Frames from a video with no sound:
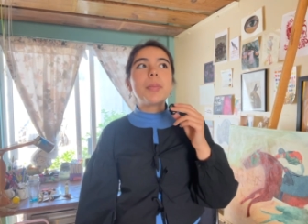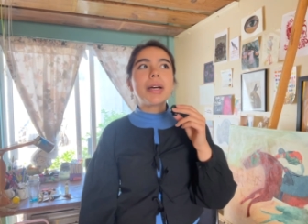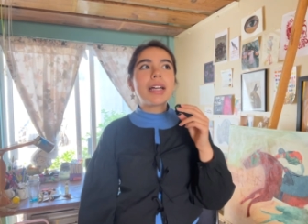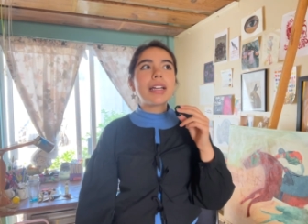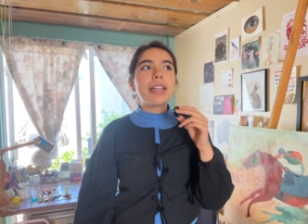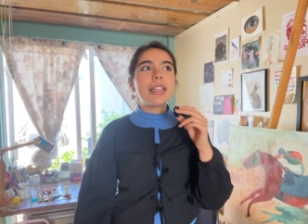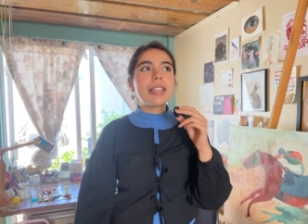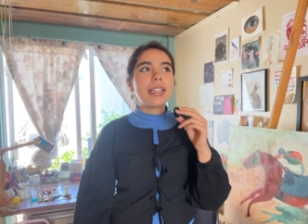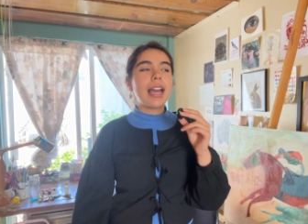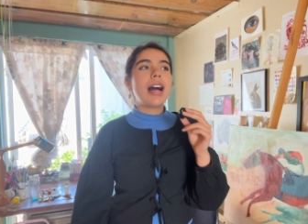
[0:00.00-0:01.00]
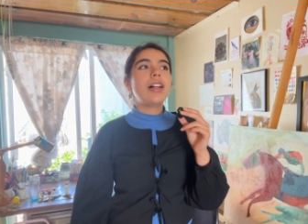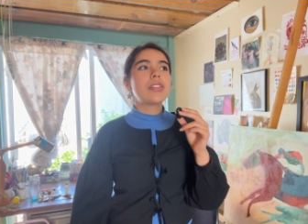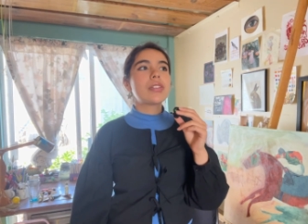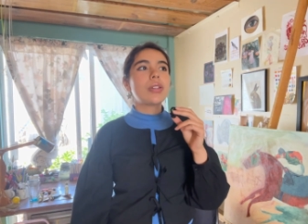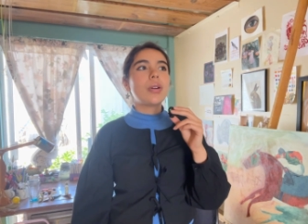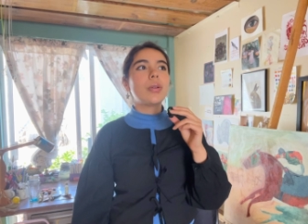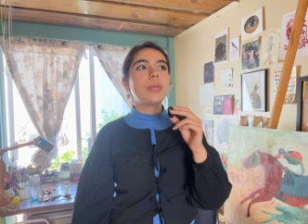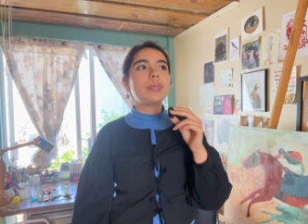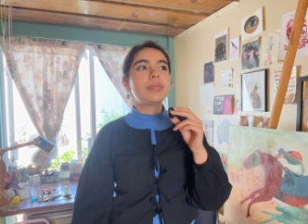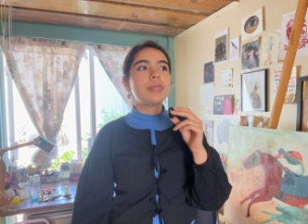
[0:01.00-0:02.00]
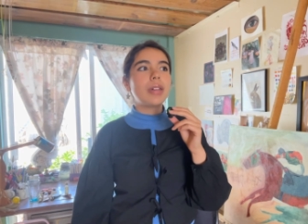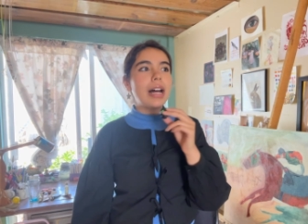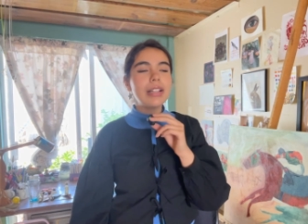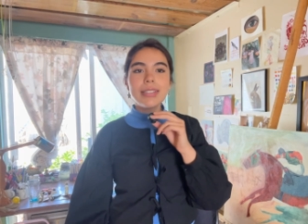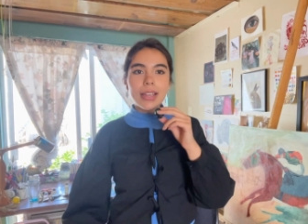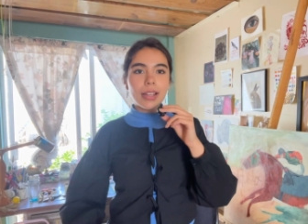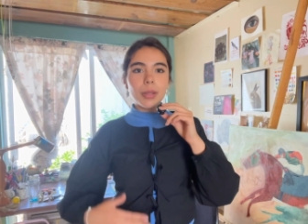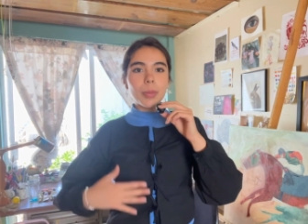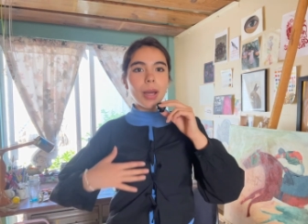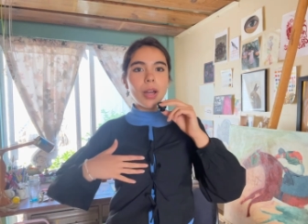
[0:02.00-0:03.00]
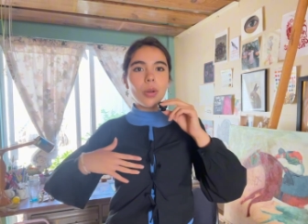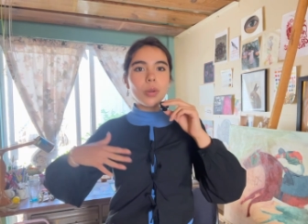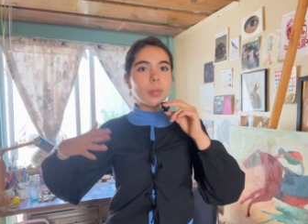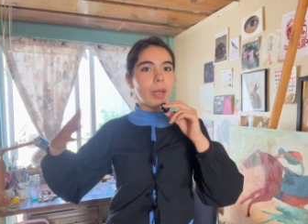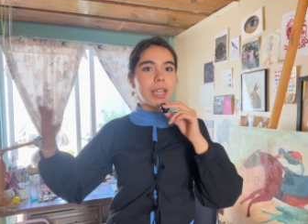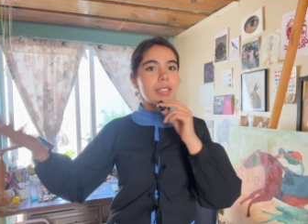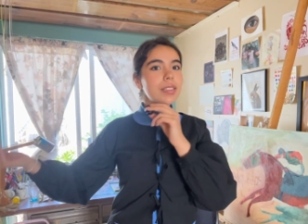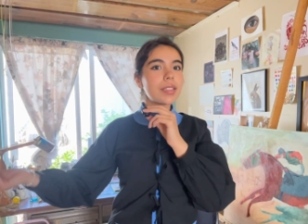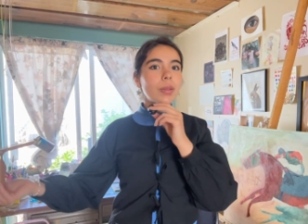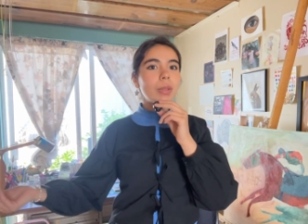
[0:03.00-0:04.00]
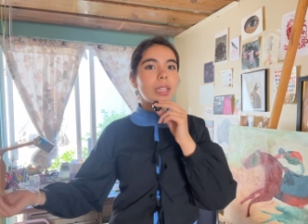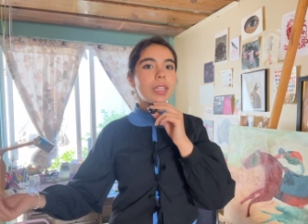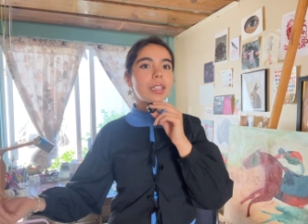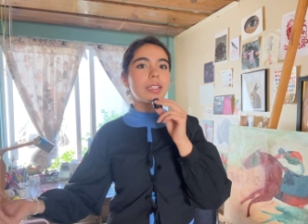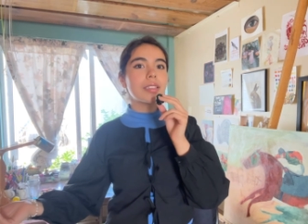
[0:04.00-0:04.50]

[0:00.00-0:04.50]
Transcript: But yeah, also I'll talk about my sewing.